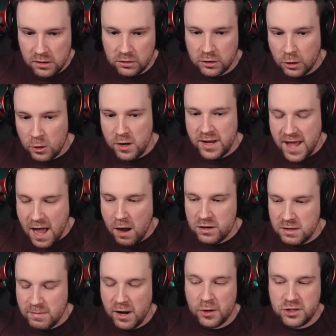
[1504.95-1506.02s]
learning how
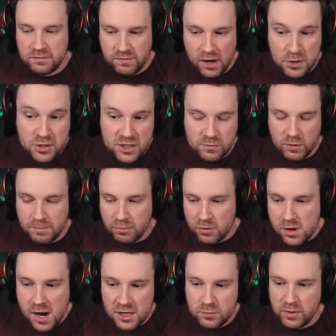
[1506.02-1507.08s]
Demonology functions with
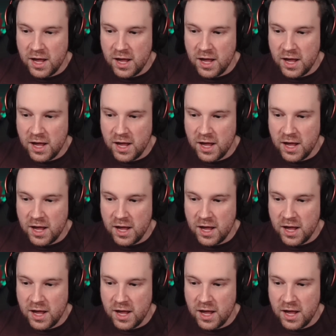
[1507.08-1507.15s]
procs,